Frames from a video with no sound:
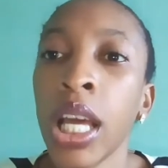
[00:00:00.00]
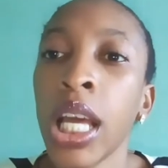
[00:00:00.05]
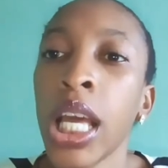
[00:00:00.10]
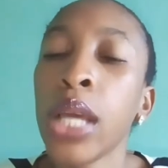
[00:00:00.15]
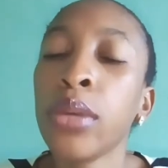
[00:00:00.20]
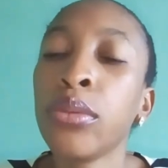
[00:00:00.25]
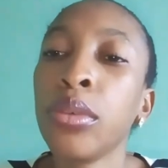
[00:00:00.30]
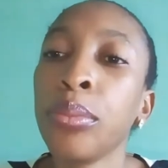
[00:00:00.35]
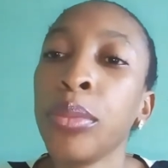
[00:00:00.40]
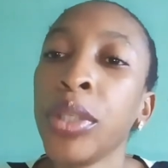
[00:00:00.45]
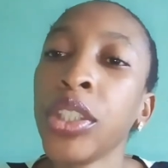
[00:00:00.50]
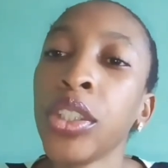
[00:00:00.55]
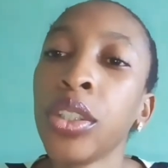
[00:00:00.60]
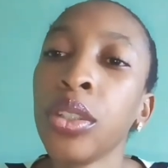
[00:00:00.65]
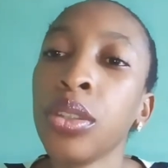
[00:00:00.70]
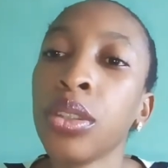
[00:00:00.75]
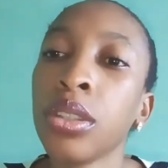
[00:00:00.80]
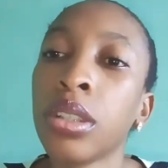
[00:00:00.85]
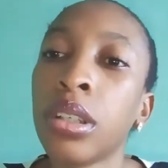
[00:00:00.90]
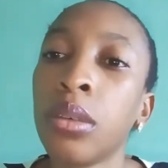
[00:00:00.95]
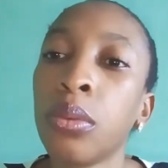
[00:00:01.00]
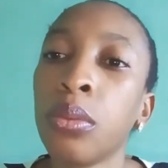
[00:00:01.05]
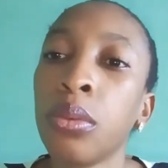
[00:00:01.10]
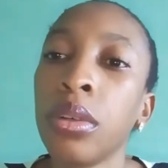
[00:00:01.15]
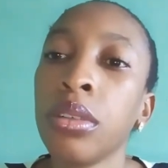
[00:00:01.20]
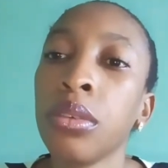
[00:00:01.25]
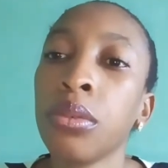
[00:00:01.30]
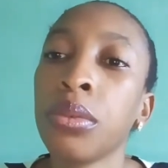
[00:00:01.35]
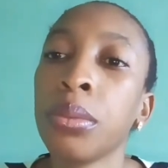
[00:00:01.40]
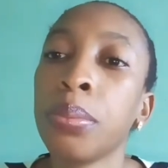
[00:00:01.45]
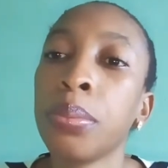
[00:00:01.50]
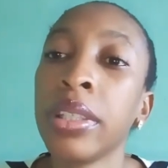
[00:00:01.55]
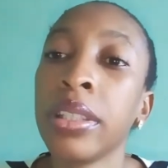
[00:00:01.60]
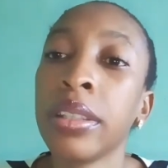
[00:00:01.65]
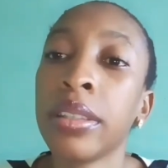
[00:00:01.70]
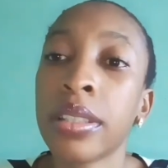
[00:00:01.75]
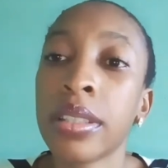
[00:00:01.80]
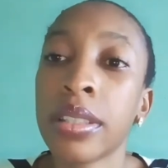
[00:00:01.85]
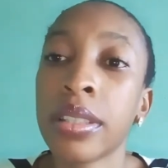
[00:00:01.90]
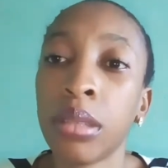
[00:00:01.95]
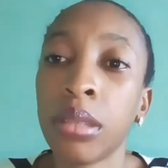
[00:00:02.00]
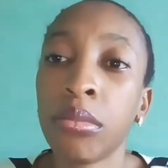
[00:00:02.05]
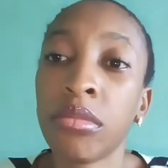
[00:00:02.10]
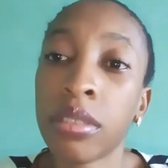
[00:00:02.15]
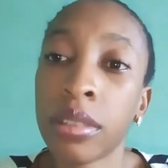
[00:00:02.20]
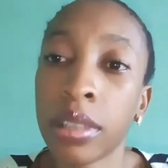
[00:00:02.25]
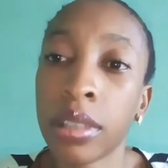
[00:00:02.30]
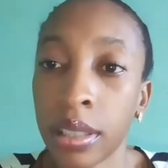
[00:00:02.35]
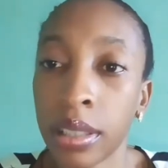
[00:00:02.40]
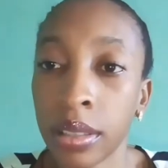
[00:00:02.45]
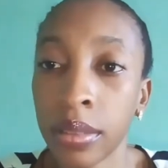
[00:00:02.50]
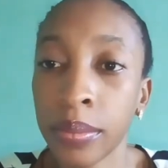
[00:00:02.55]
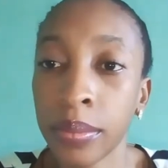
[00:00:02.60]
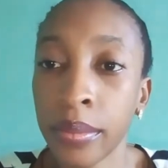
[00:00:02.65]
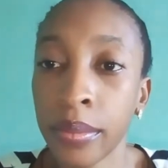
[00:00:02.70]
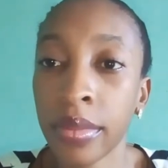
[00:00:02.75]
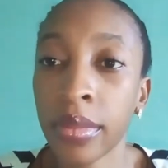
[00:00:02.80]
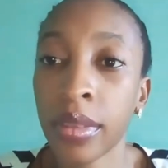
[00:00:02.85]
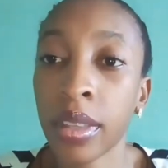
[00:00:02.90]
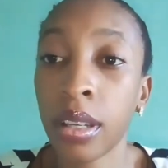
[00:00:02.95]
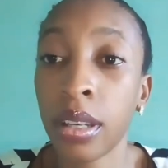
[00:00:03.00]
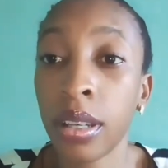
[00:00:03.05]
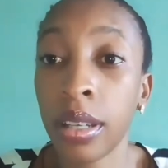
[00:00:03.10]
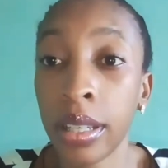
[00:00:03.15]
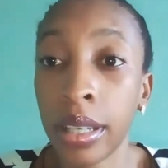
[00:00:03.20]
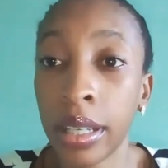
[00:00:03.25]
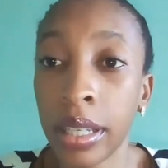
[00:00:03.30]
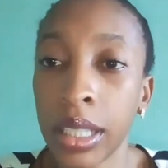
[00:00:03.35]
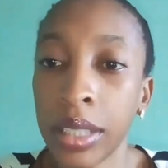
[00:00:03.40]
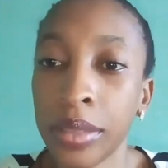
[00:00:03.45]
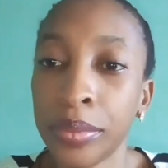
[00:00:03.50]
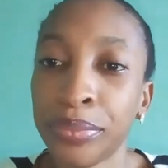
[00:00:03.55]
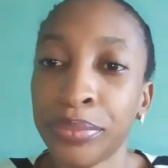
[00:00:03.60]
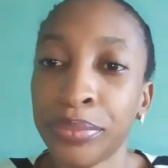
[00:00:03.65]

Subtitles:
it will make you not want to repeat the same thing again.